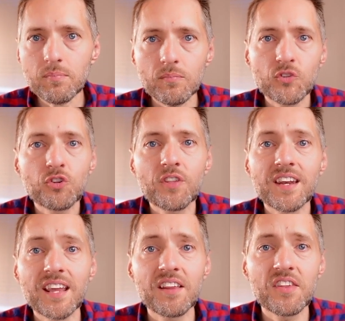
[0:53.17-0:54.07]
So then
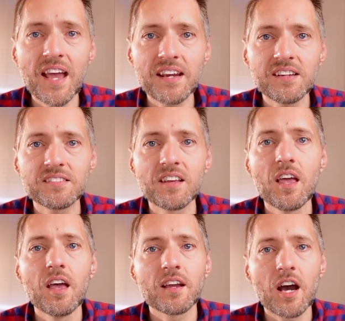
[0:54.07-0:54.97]
again in the 90s,
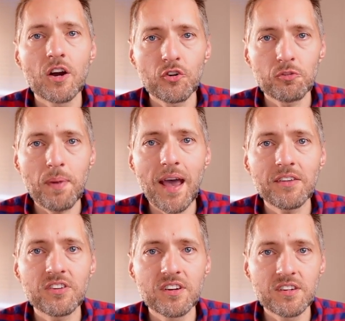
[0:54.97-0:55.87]
Congress
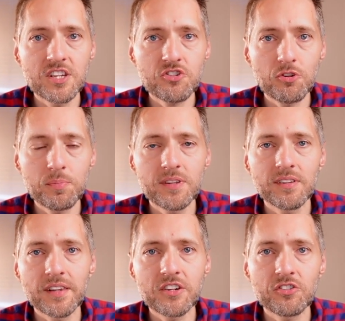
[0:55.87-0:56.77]
passed an additional piece of
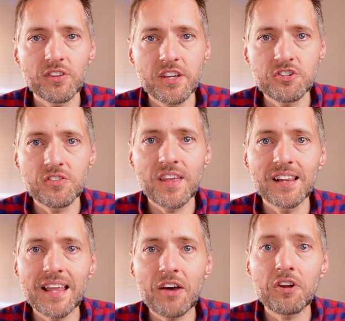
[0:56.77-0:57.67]
legislation that
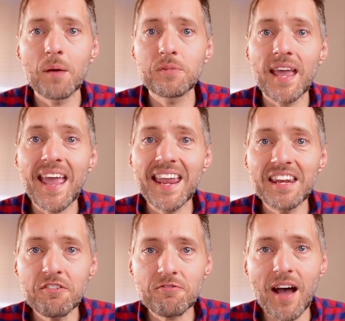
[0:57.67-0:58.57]
allowed up to
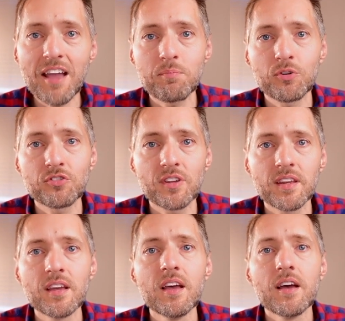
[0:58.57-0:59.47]
85%
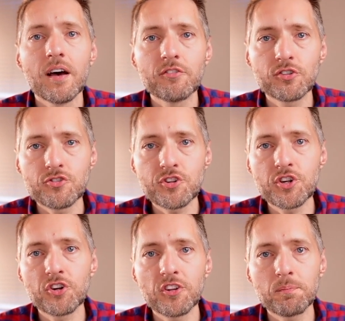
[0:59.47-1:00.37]
of Social
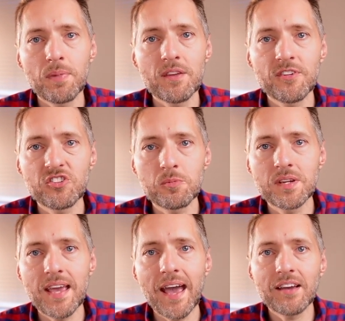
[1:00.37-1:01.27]
Security benefits to be
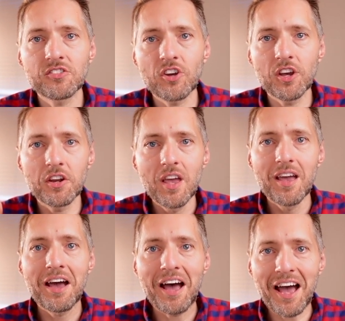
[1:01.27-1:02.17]
taxed on
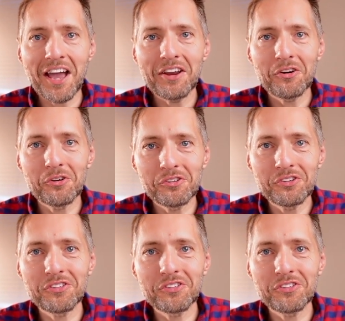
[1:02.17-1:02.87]
high earners.